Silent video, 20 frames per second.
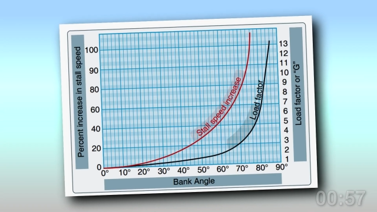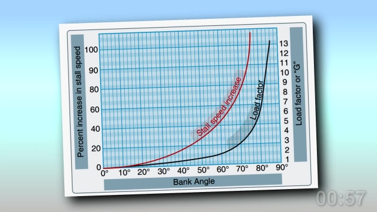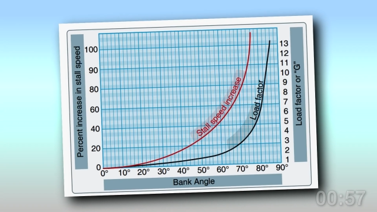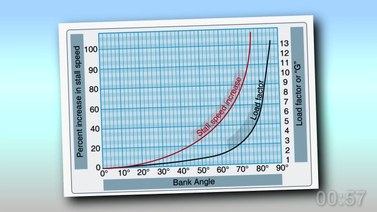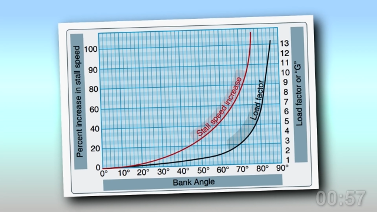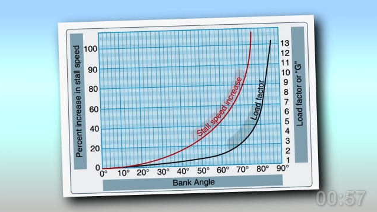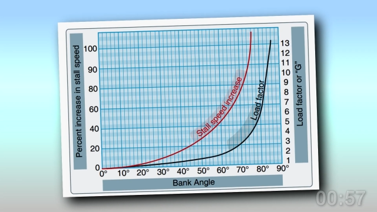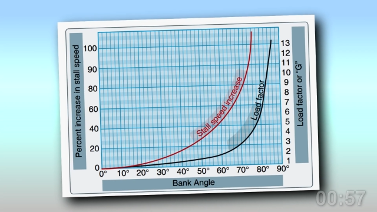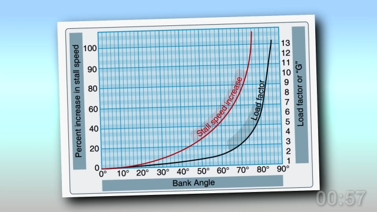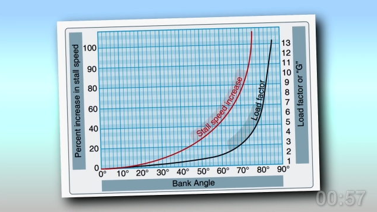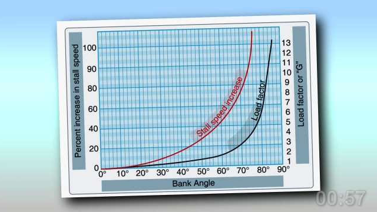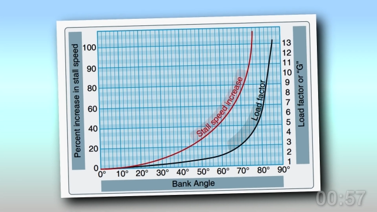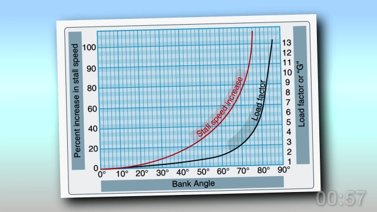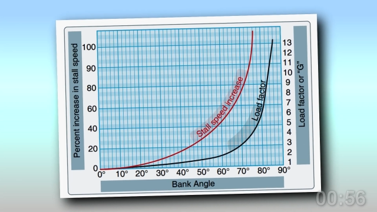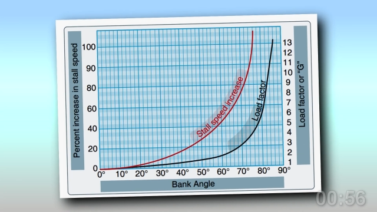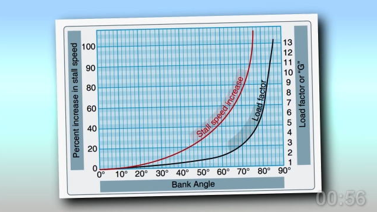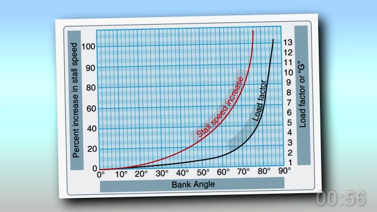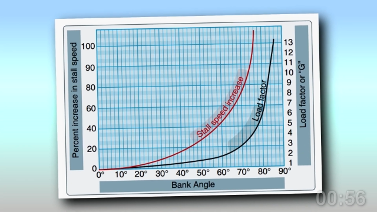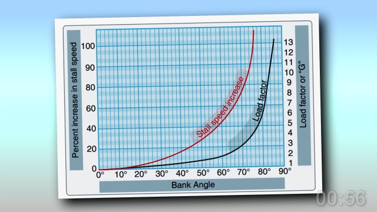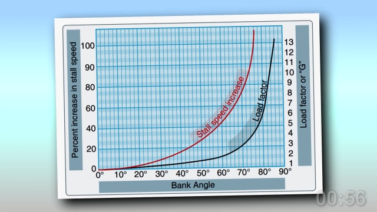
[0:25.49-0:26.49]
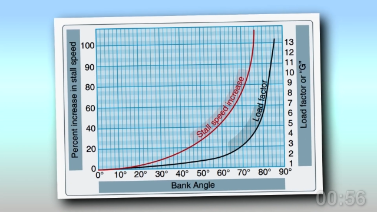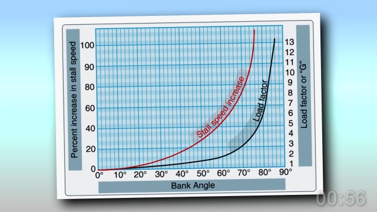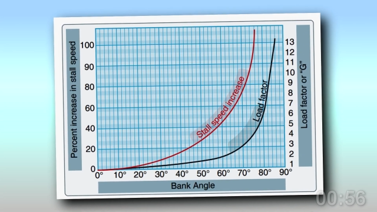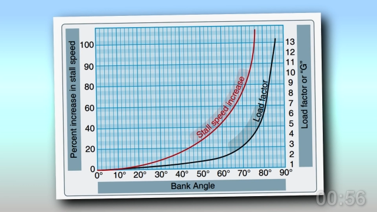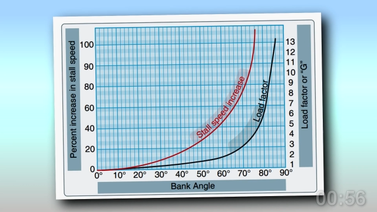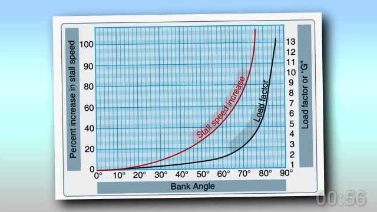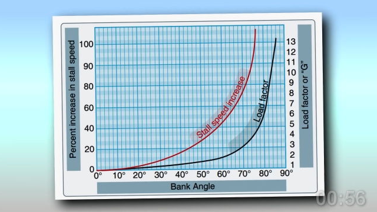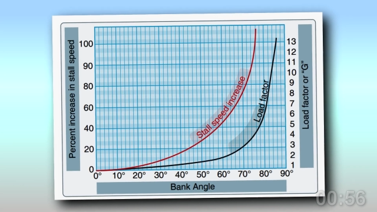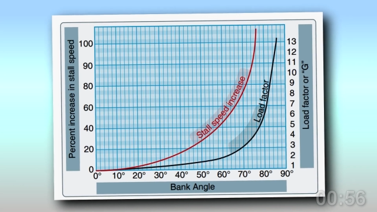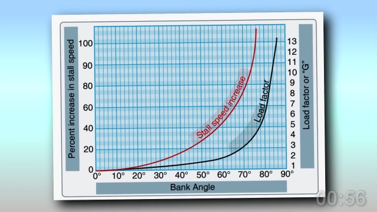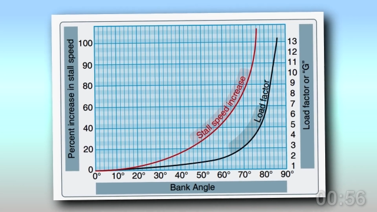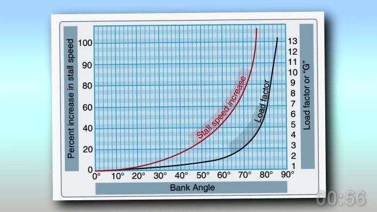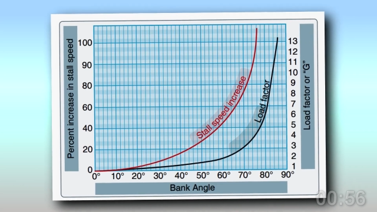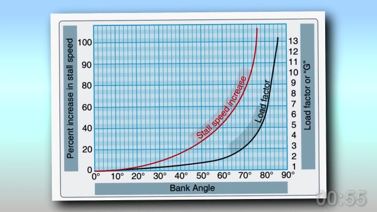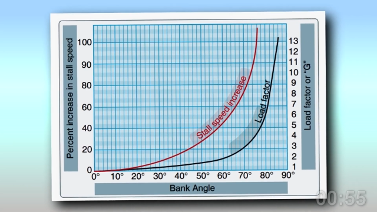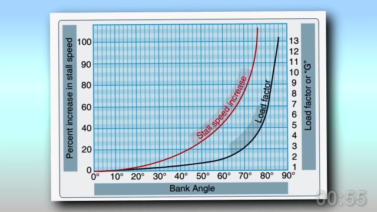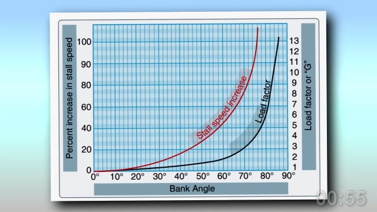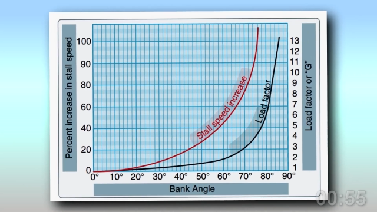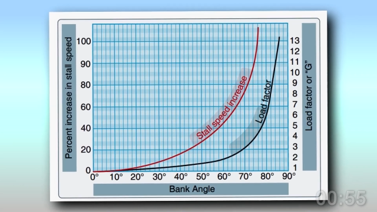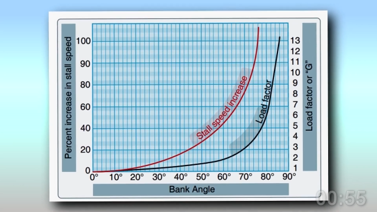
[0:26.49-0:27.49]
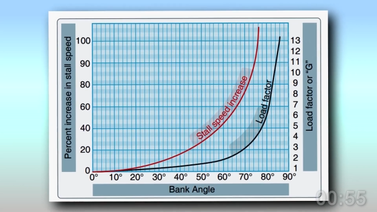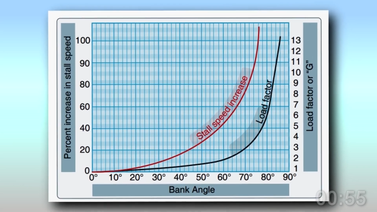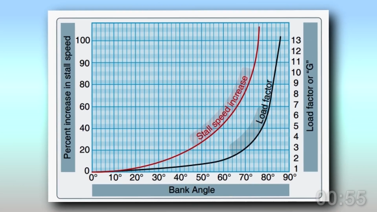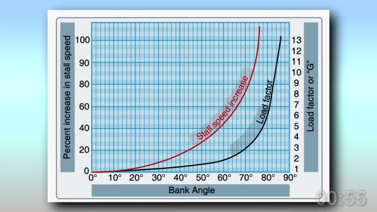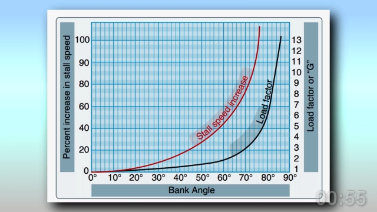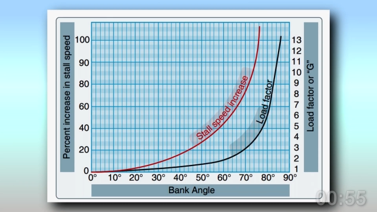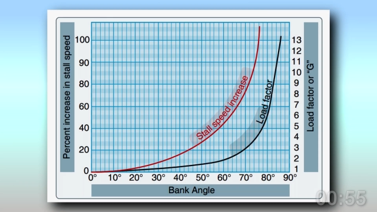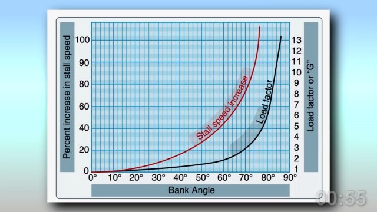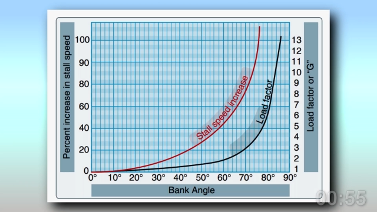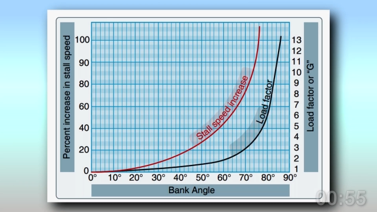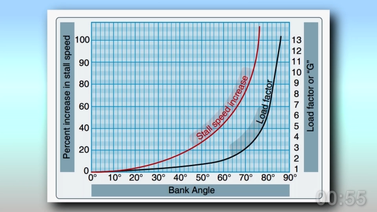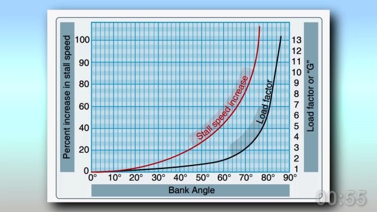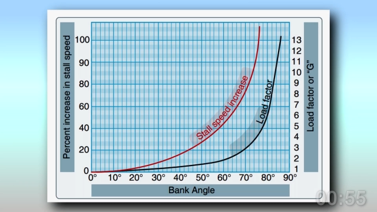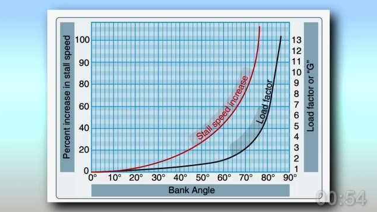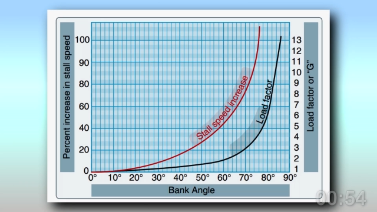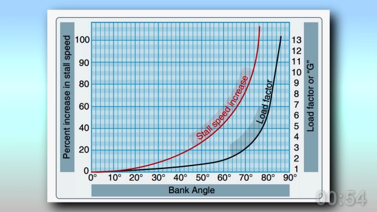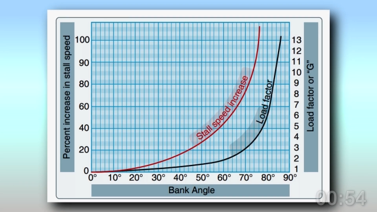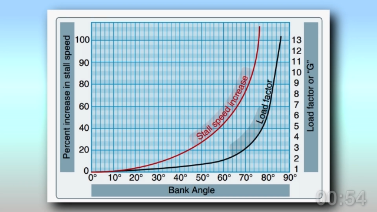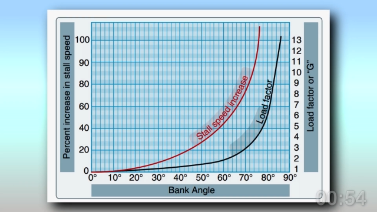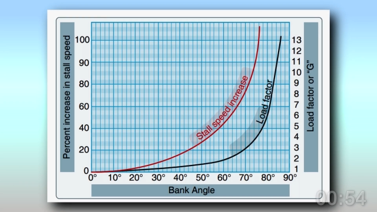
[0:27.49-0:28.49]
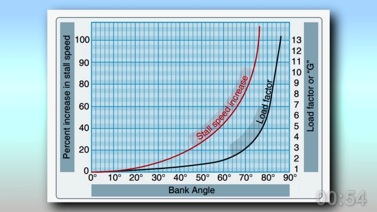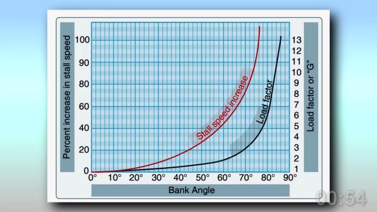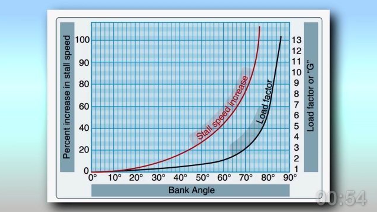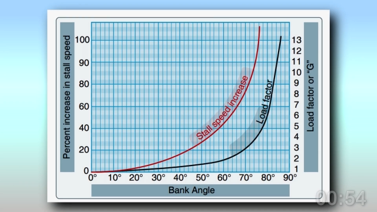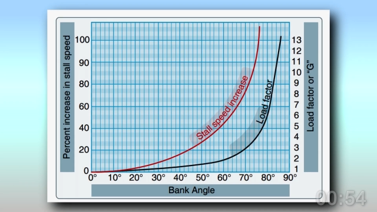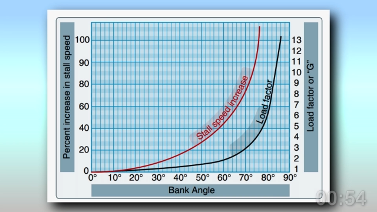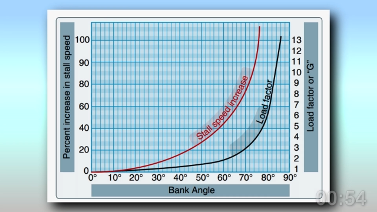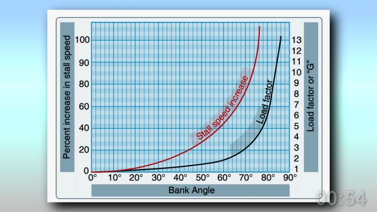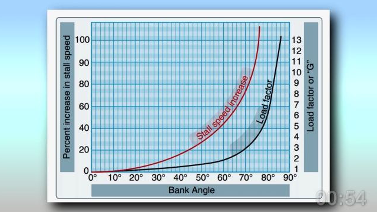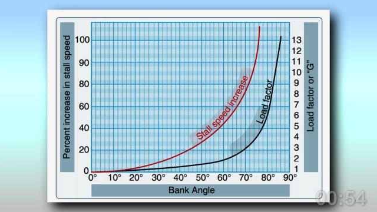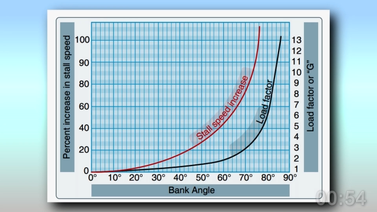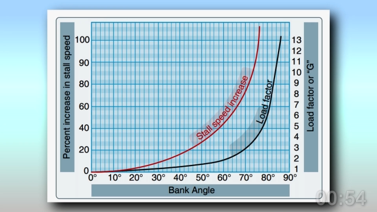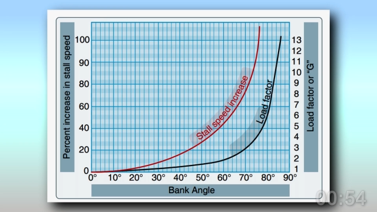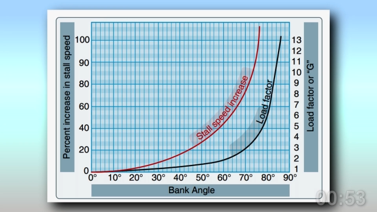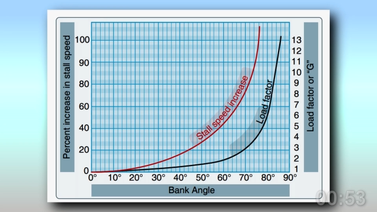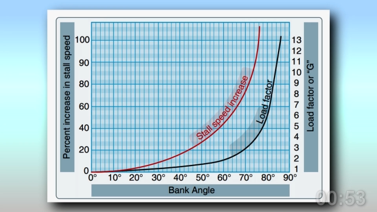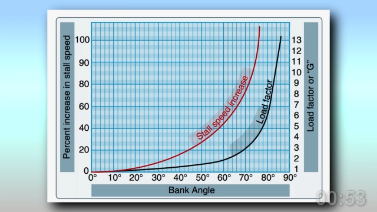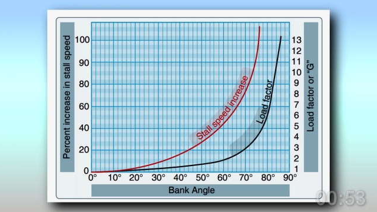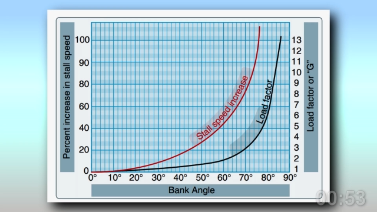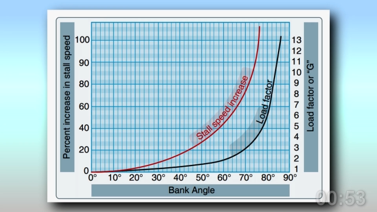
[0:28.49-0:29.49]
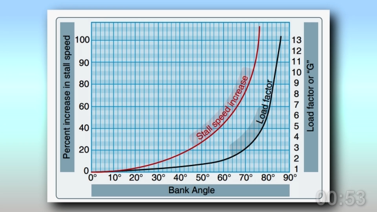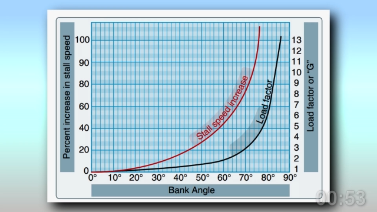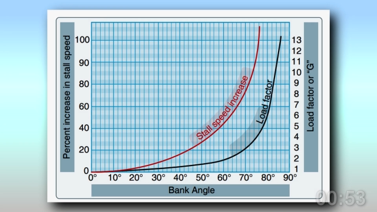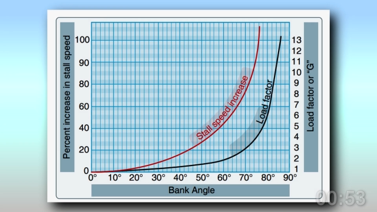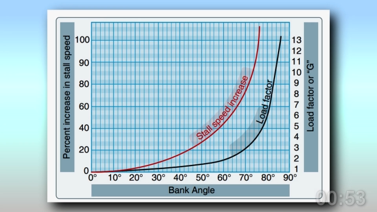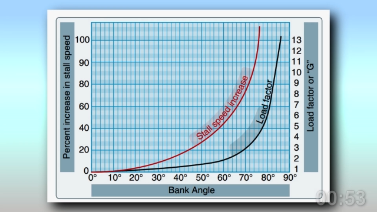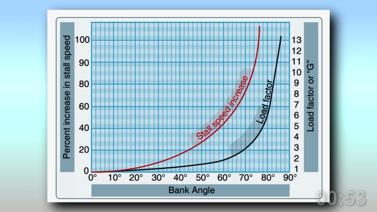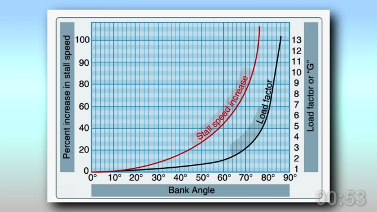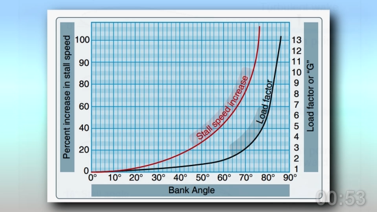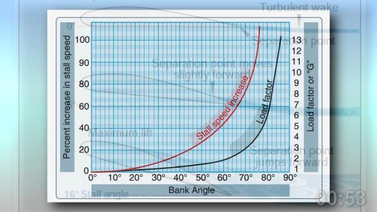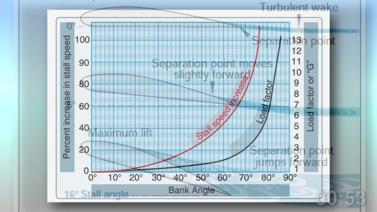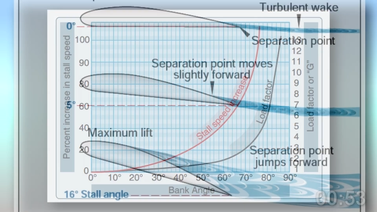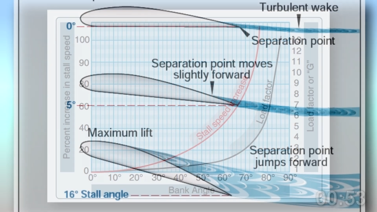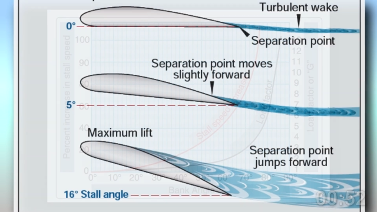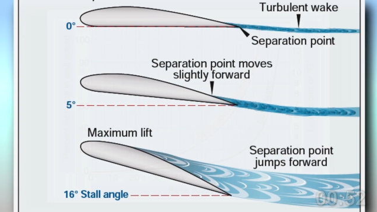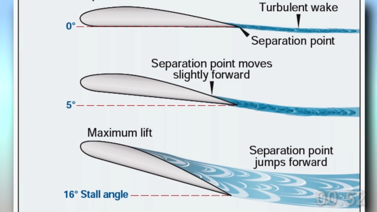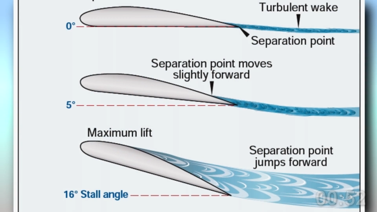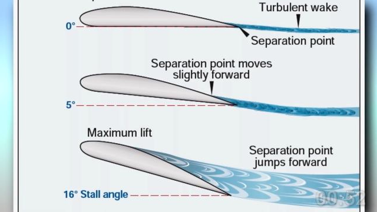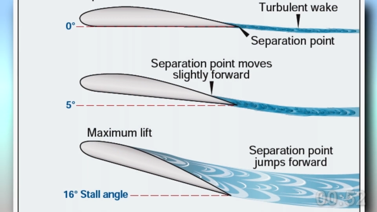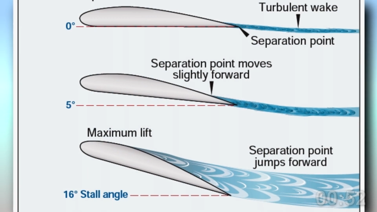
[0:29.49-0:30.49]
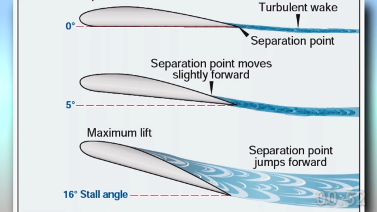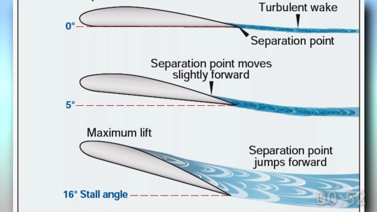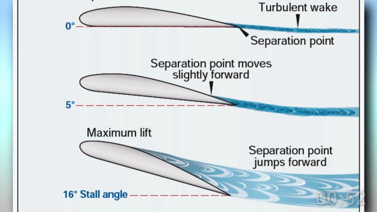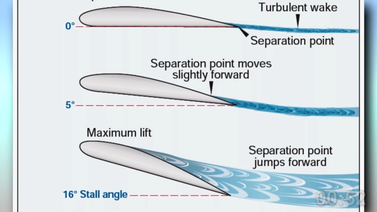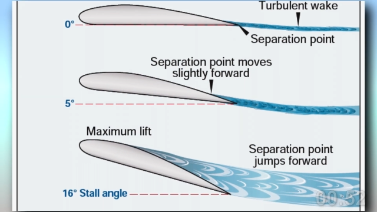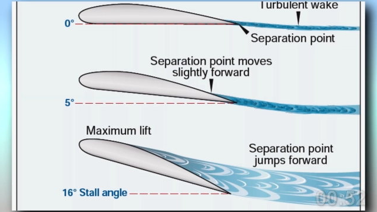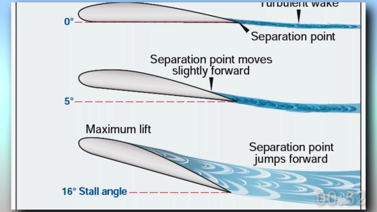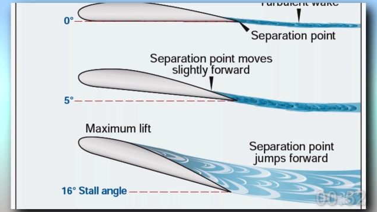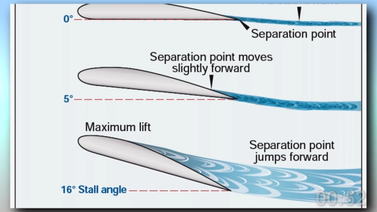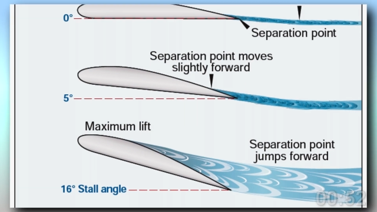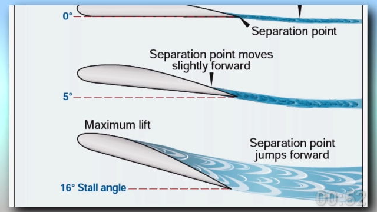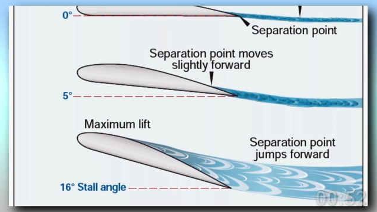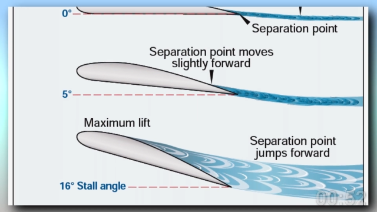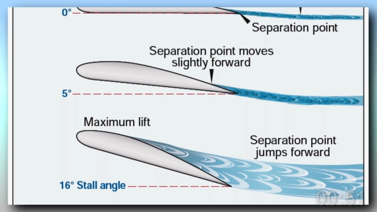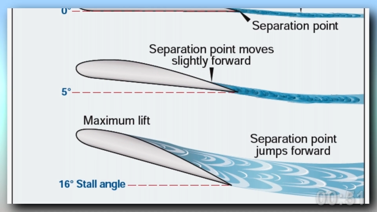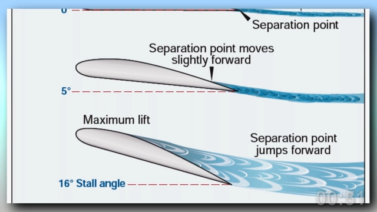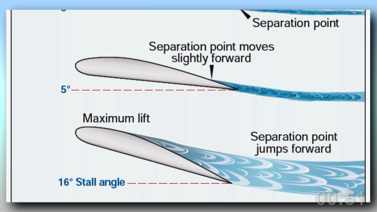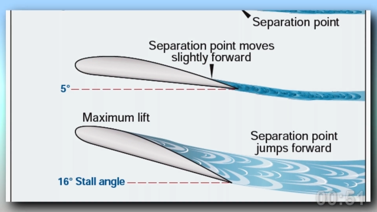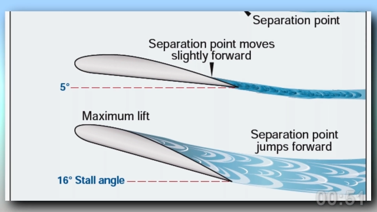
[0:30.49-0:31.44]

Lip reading: [unreadable: no face in view]